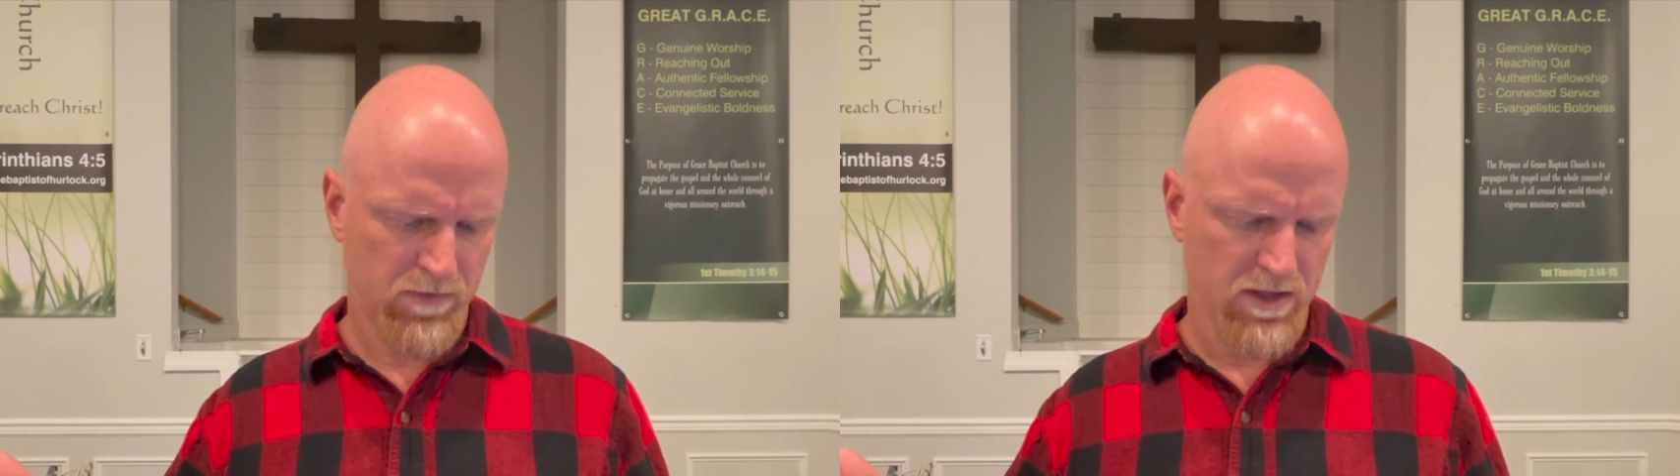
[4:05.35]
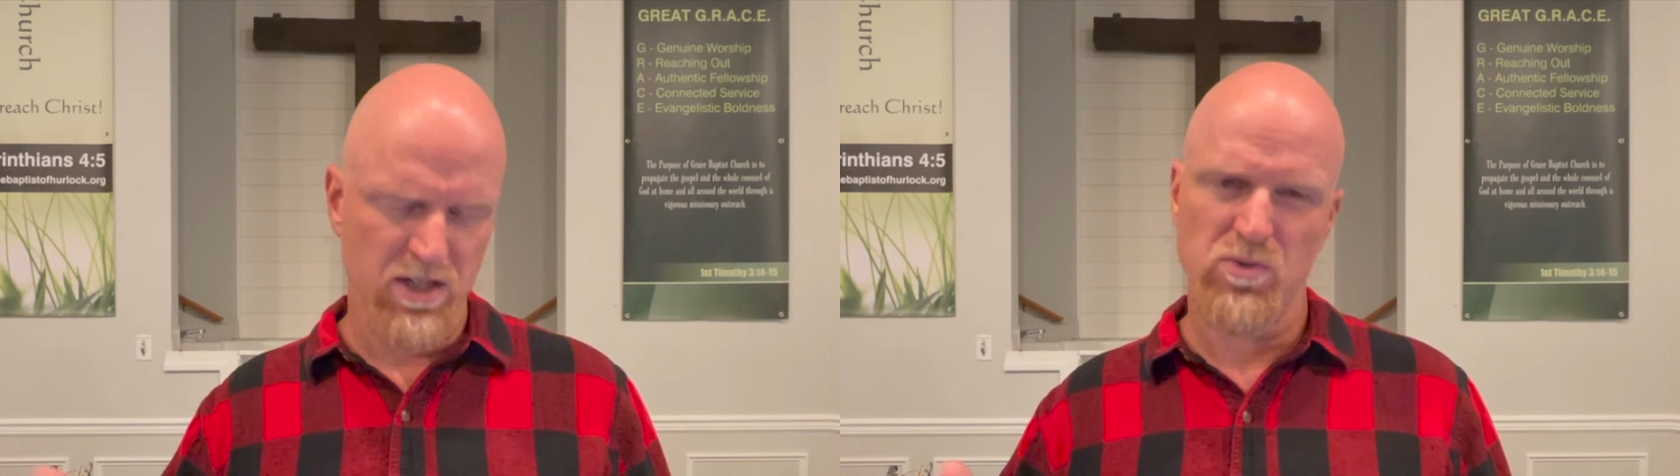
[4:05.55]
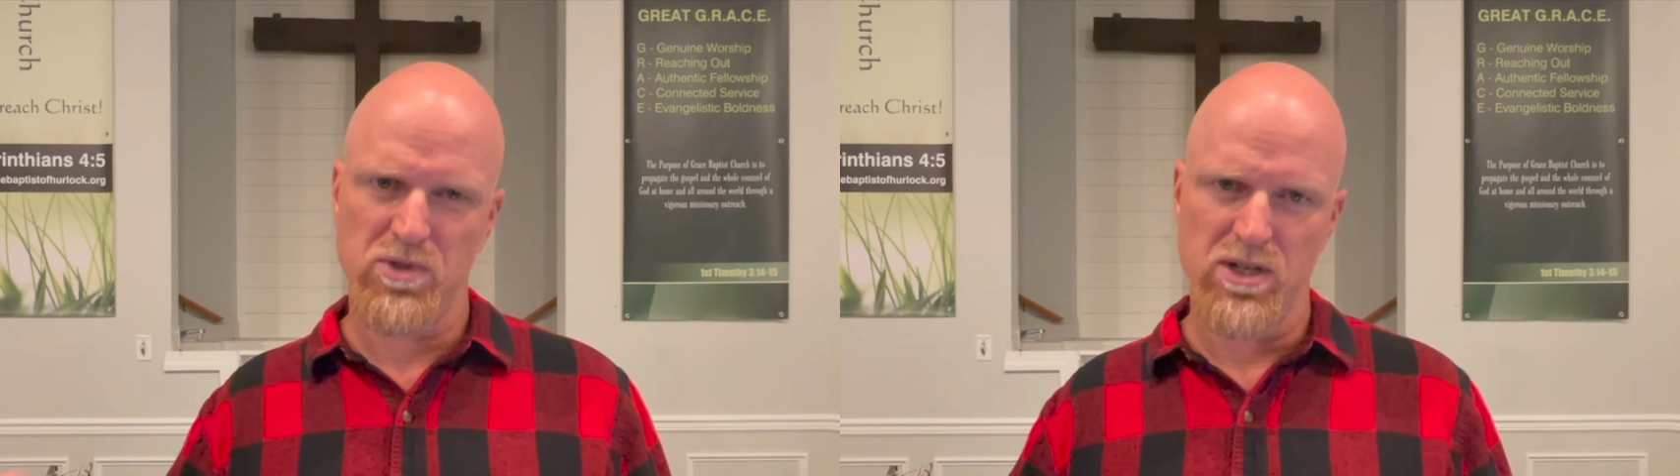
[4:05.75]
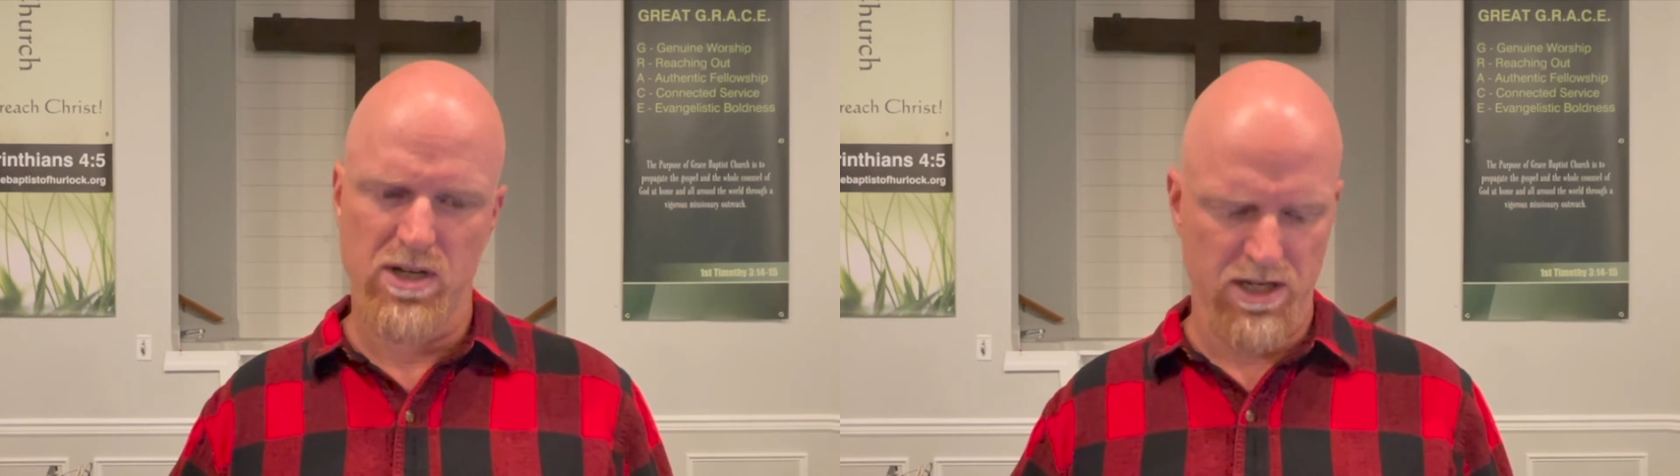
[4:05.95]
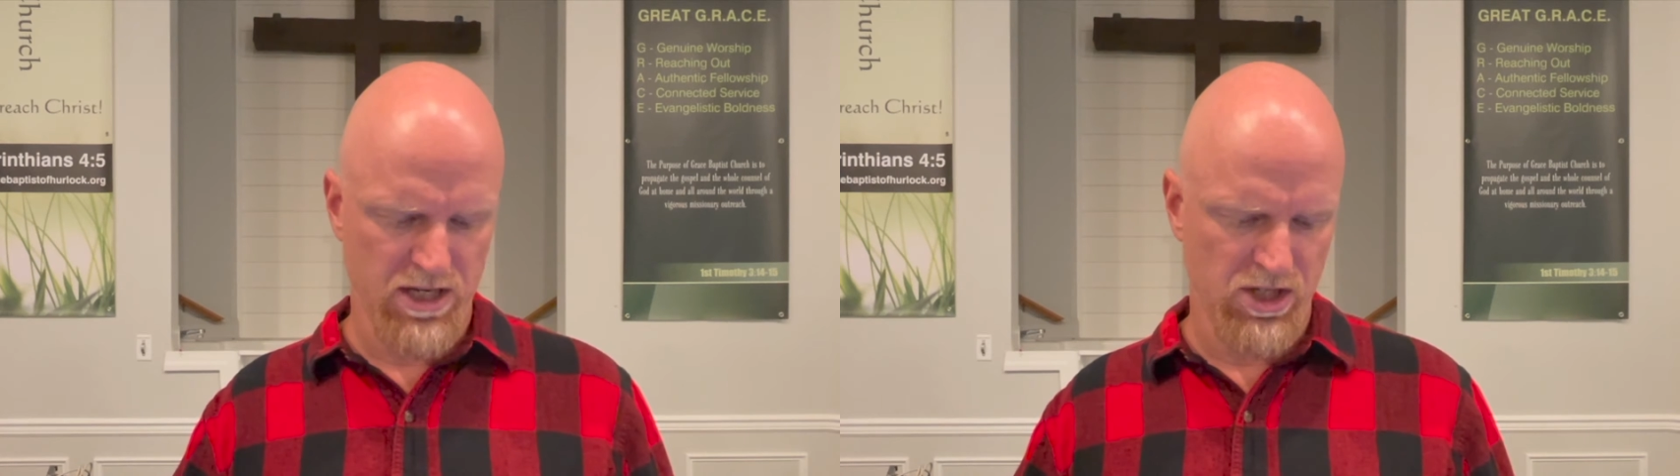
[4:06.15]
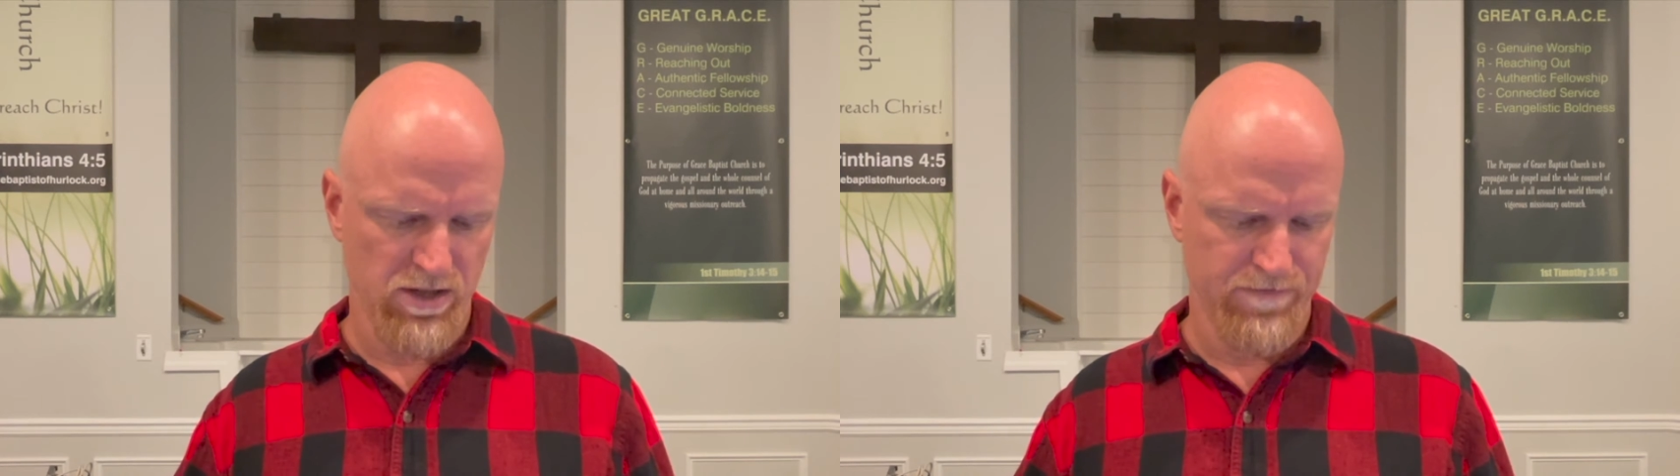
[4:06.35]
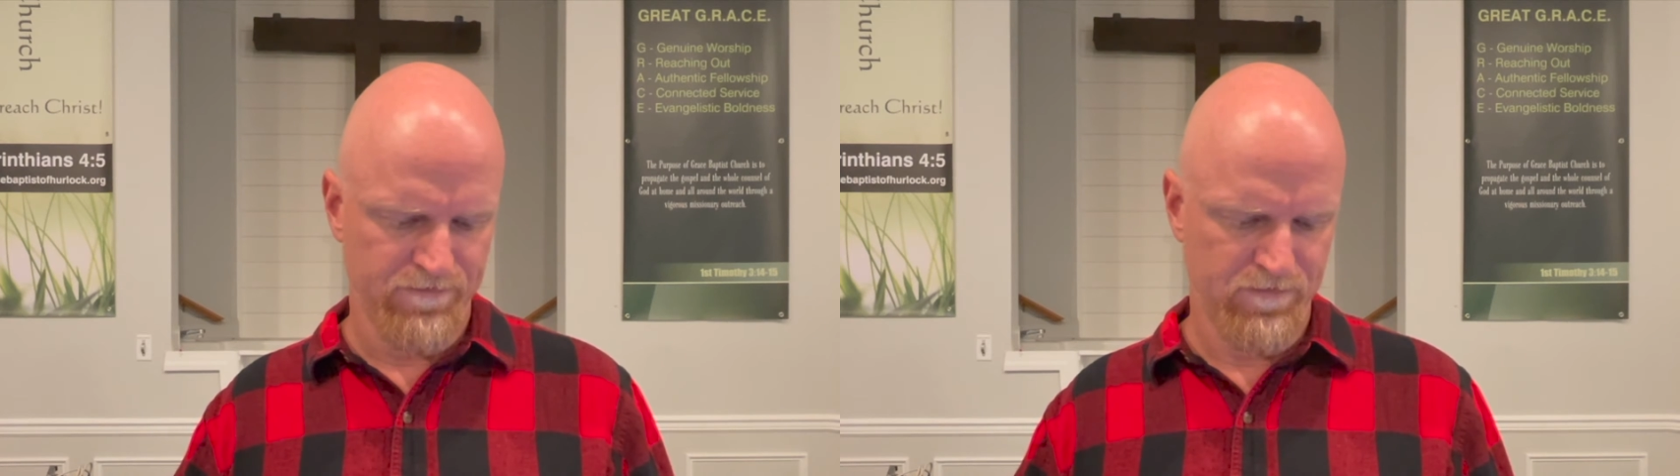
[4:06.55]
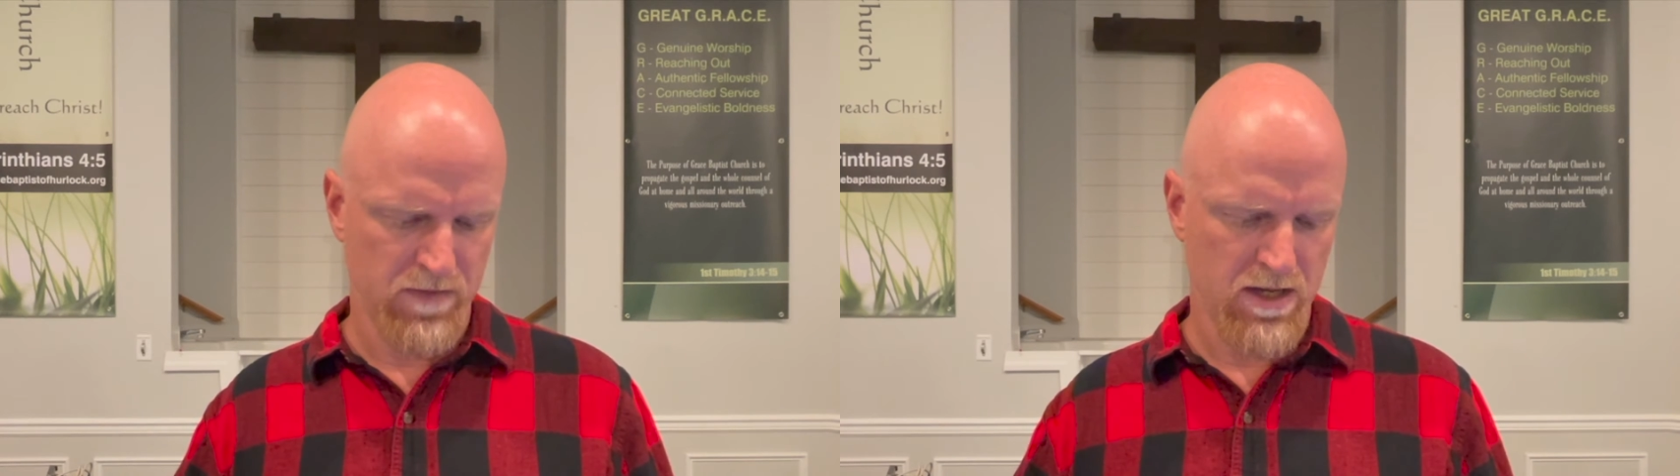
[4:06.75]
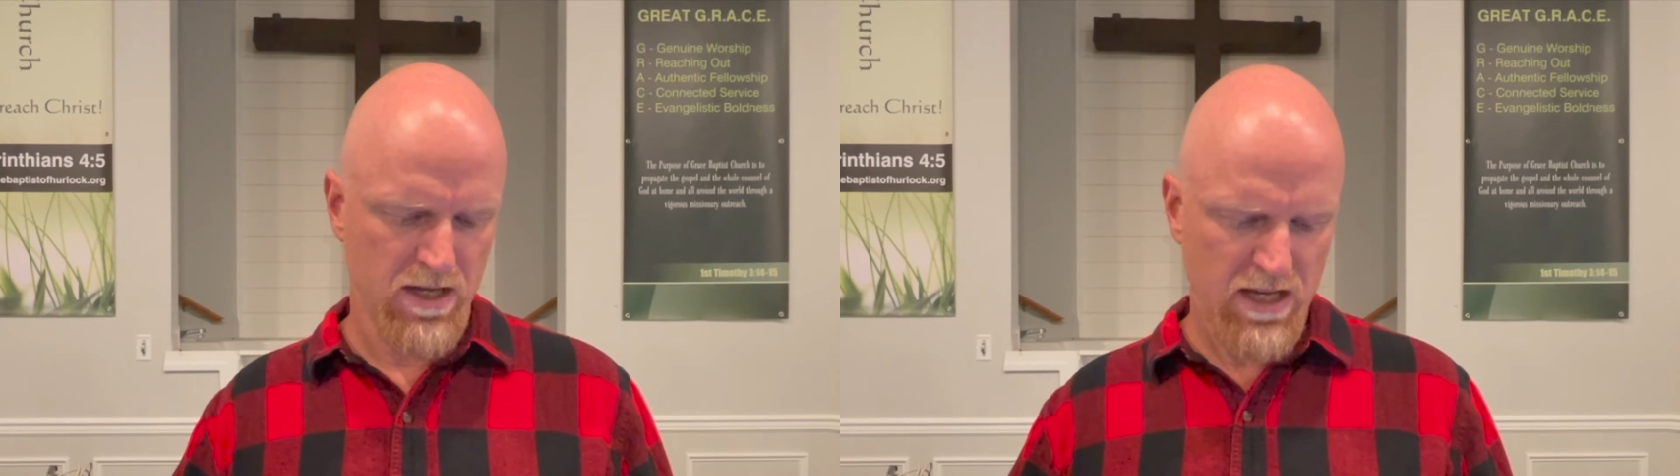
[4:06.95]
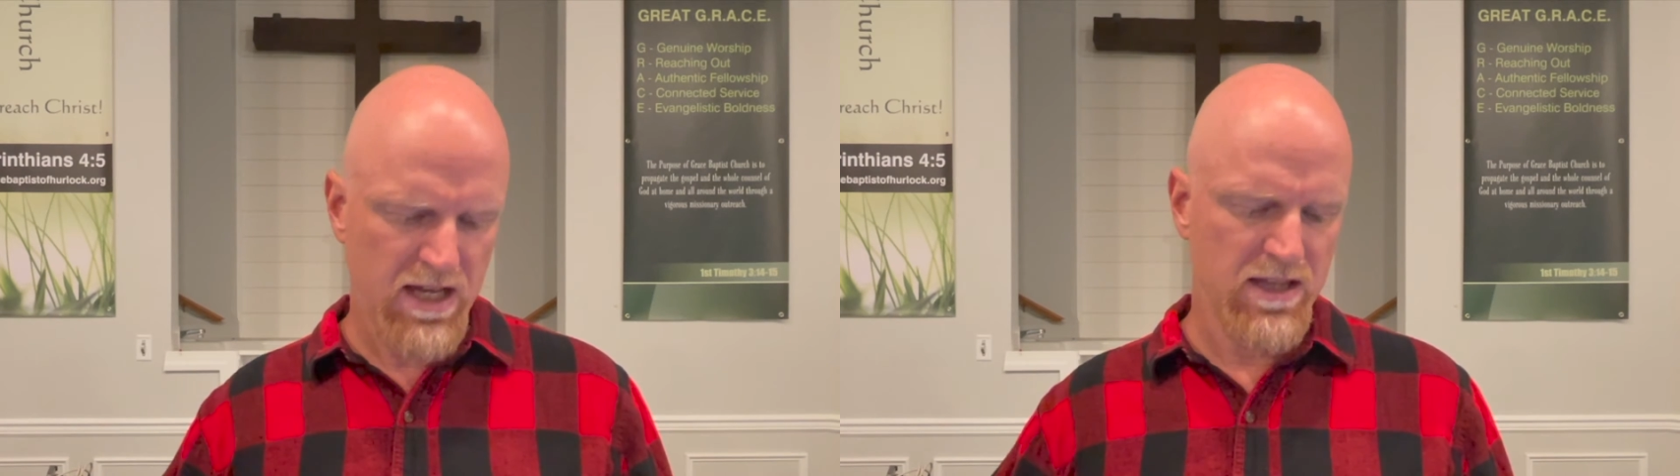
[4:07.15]
This was their condition
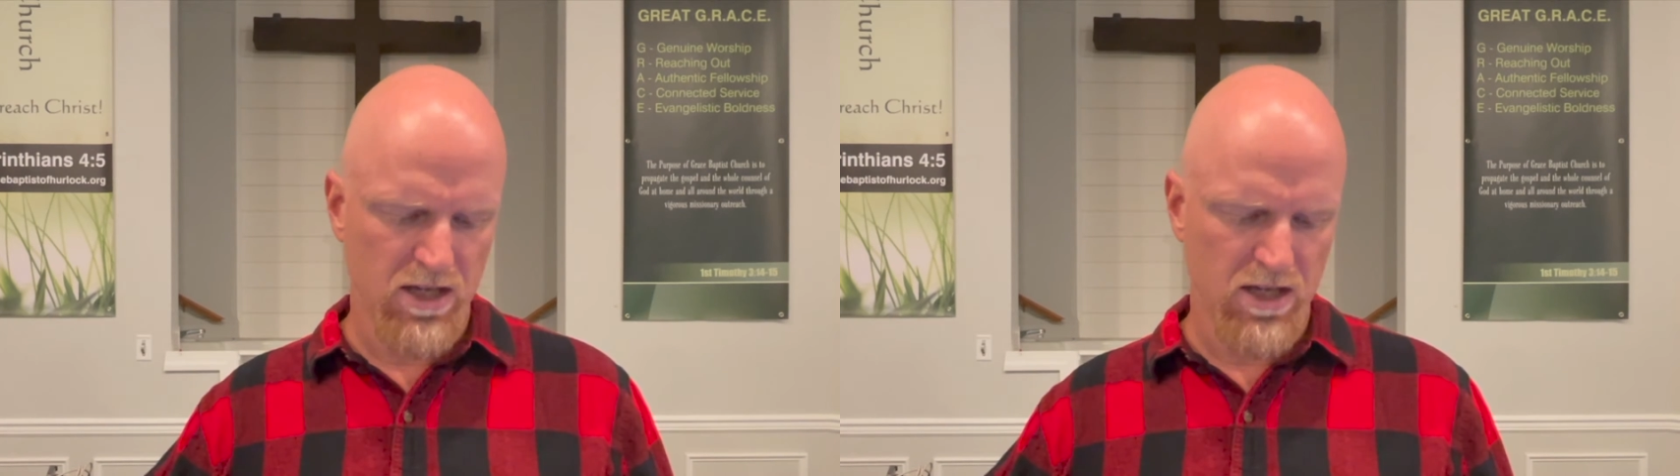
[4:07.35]
in